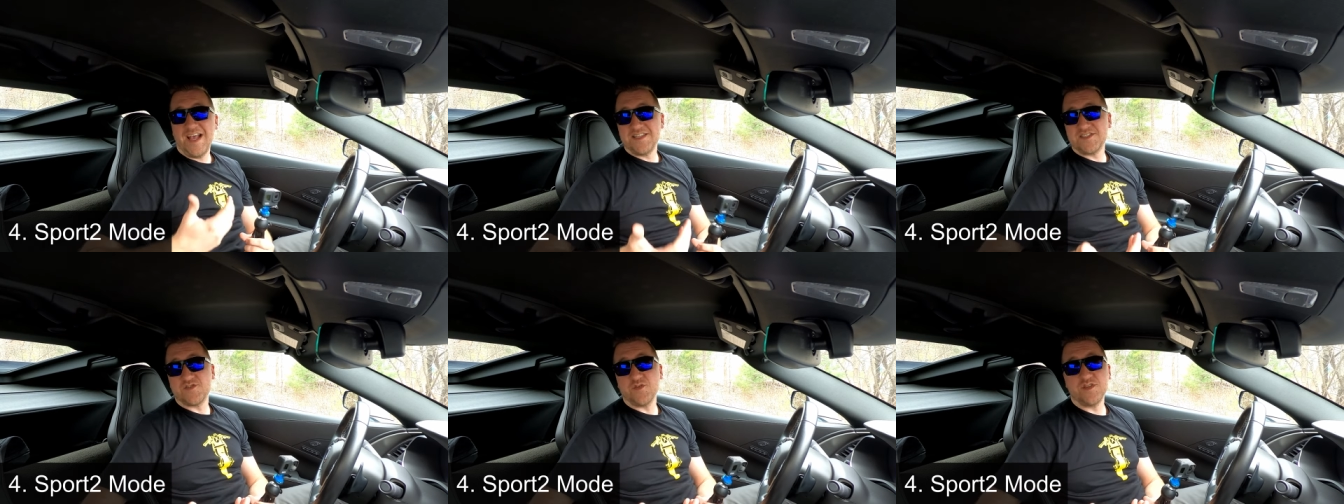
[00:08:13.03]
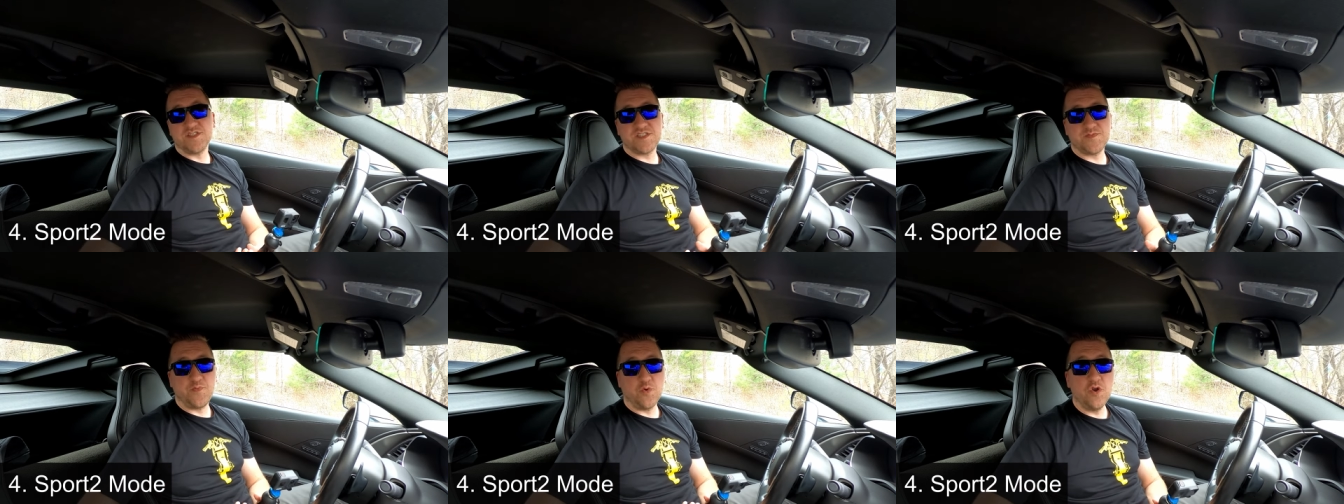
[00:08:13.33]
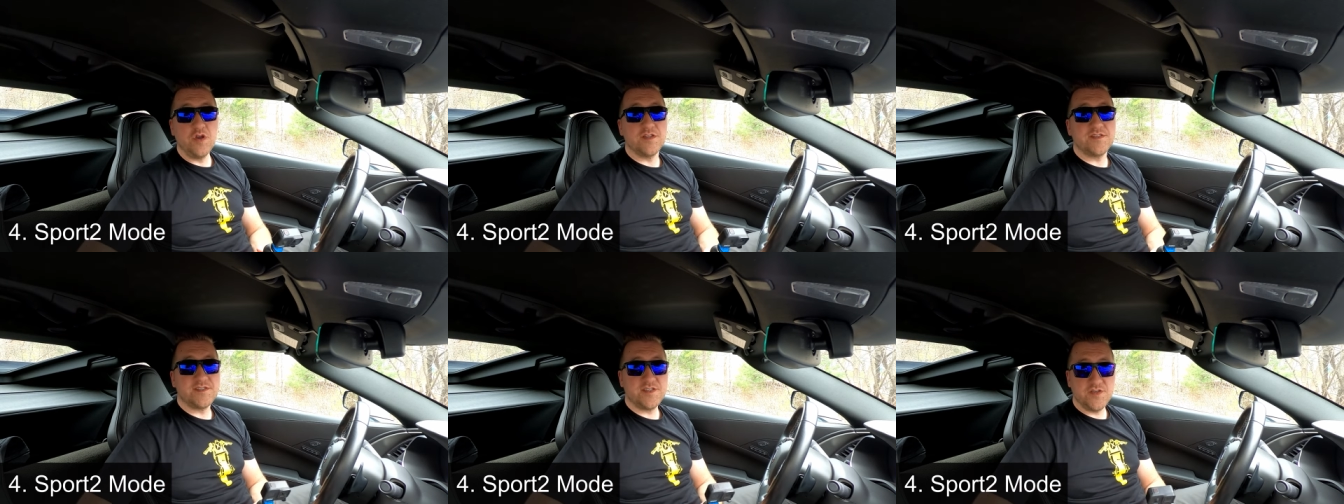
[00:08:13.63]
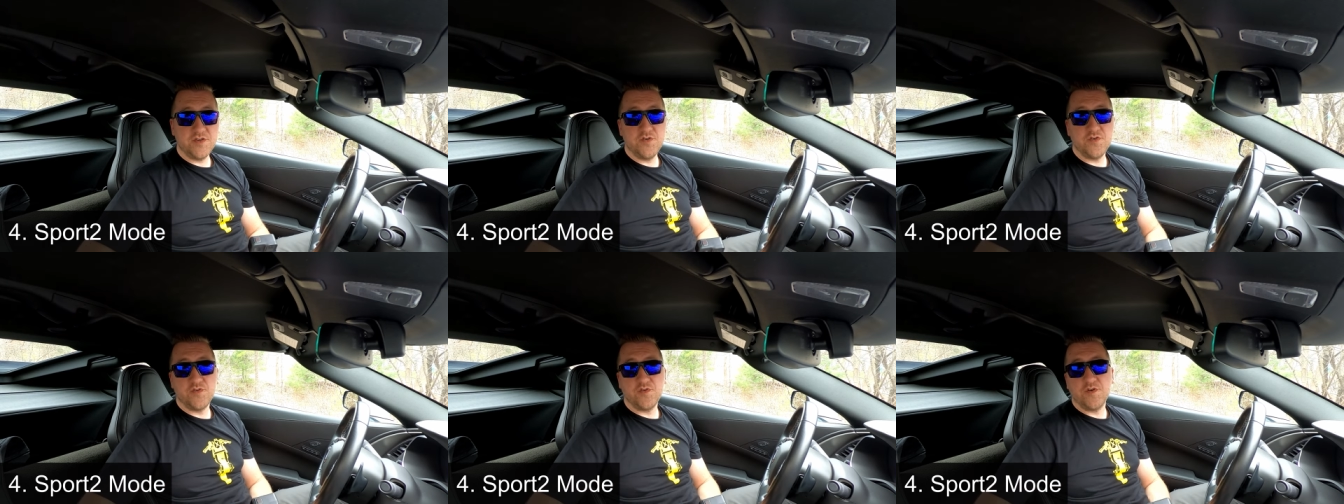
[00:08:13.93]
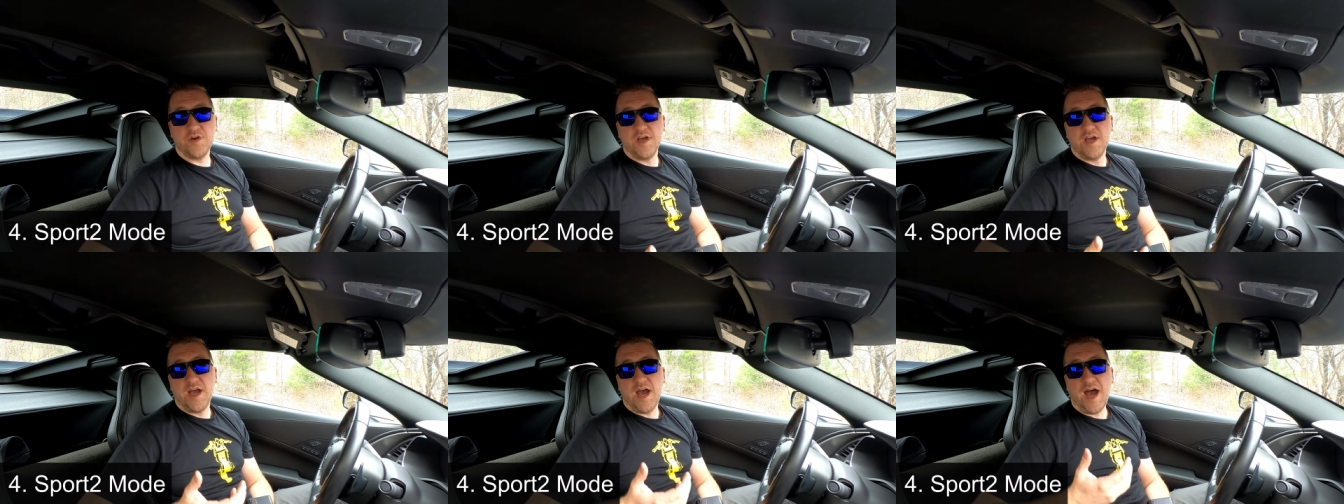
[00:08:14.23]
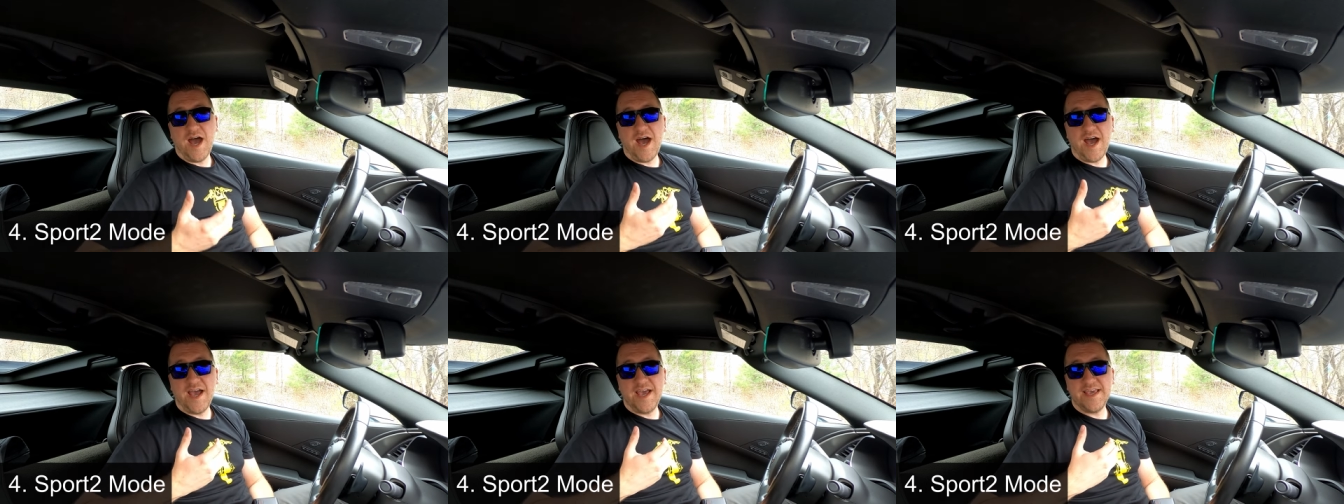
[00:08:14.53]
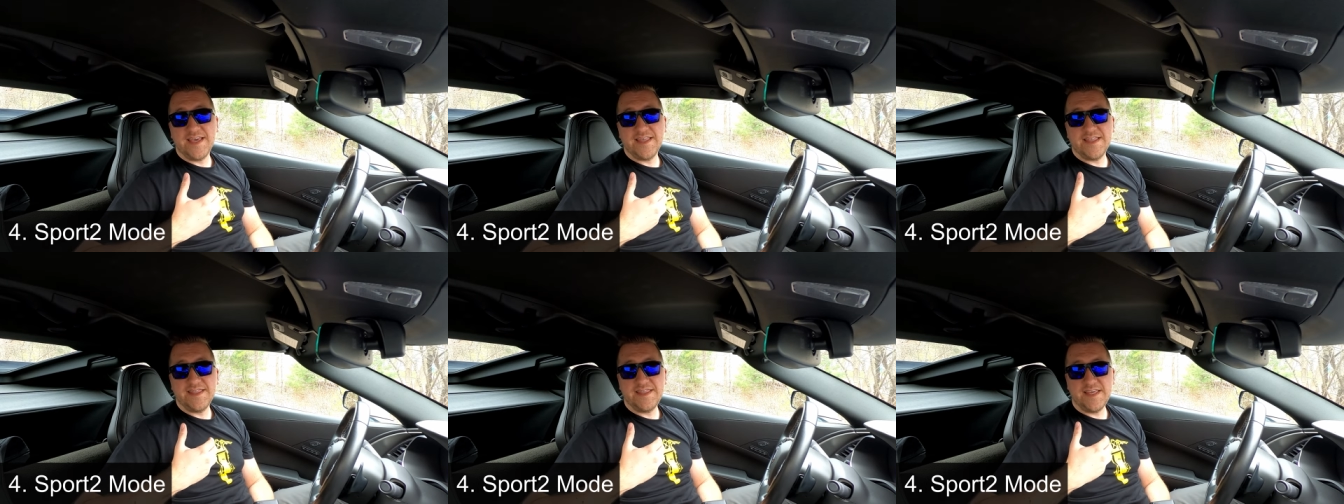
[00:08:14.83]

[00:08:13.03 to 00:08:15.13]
And so in Sport 2, uh,